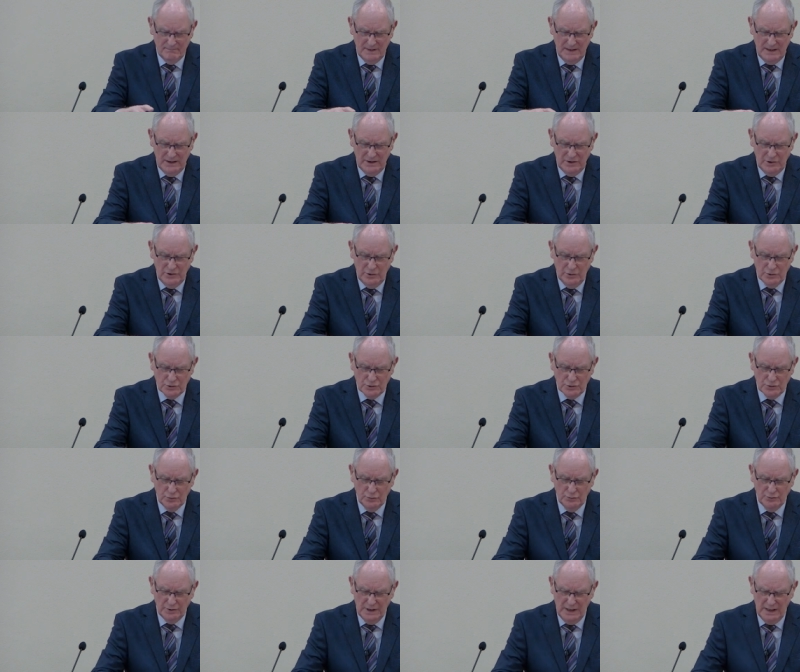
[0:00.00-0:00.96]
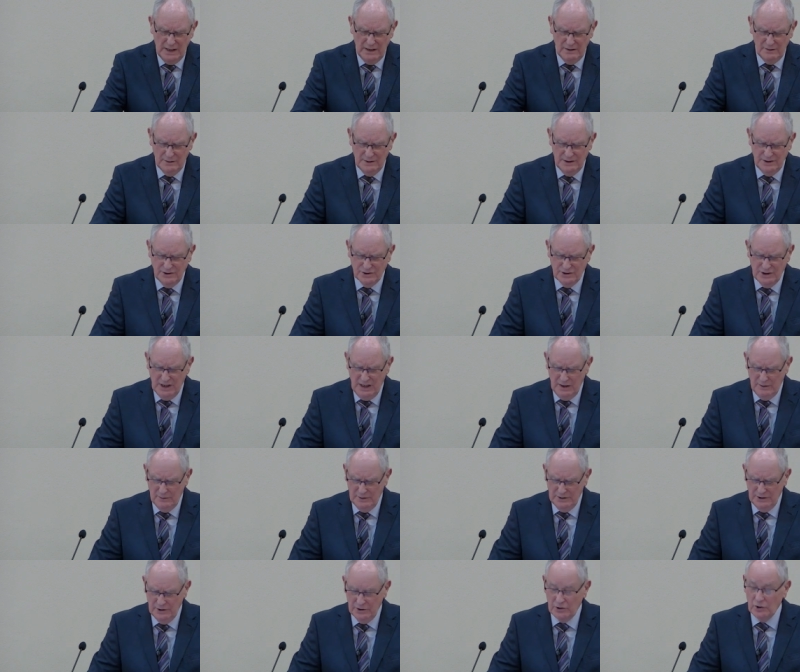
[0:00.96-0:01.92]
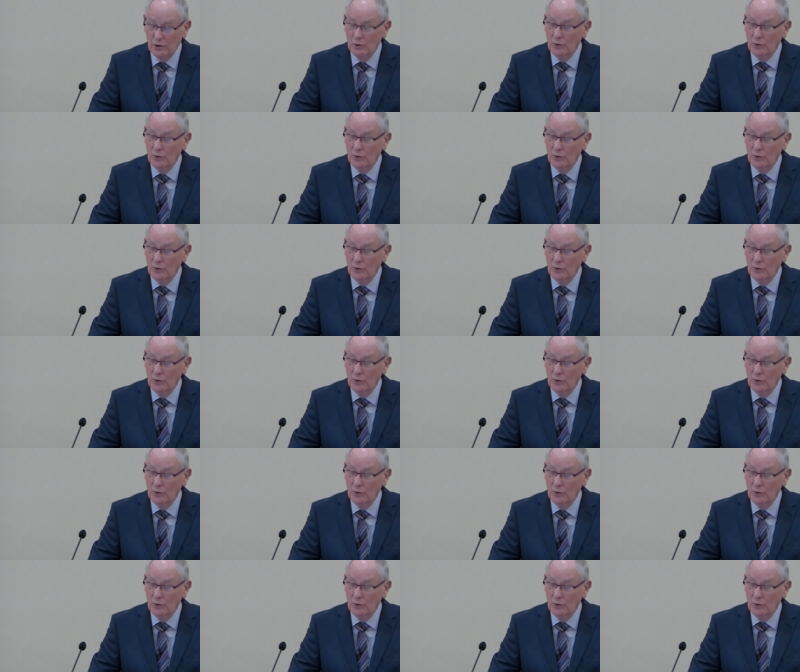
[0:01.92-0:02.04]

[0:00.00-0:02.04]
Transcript: many years ago now, and he's now in the